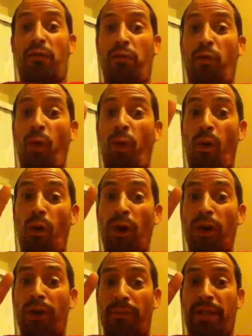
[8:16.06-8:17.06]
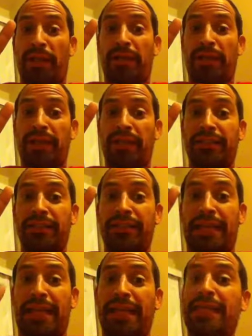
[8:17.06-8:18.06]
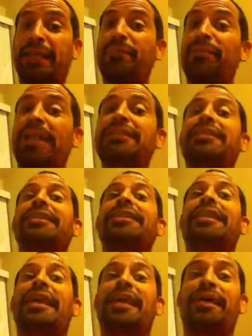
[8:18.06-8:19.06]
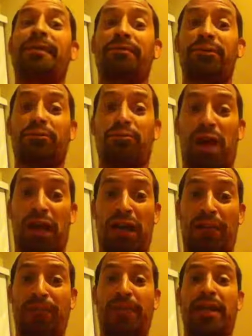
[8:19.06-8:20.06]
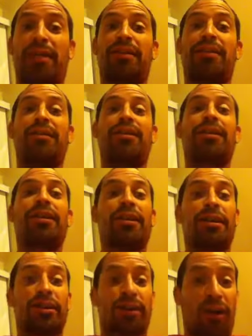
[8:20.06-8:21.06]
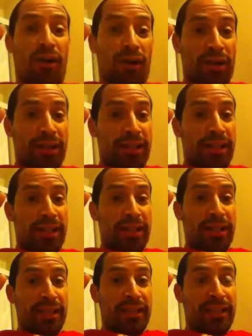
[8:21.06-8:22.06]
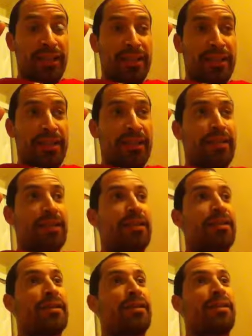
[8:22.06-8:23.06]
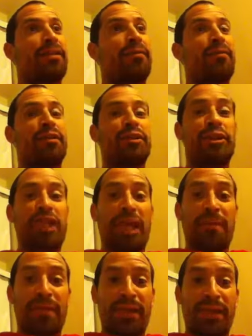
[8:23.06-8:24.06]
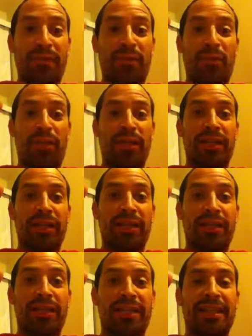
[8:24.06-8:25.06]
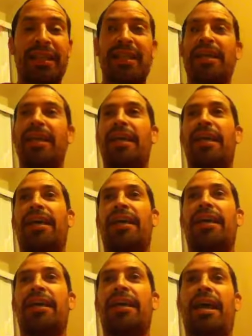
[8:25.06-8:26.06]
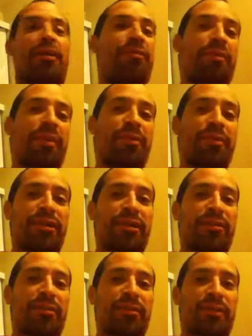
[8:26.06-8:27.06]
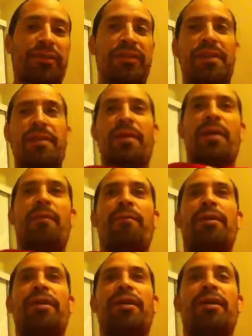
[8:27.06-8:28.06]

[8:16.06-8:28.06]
4 Americans, and he mentioned names: Rockefeller, Carnegie, J.P. Morgan, and I don't remember who the other one was. But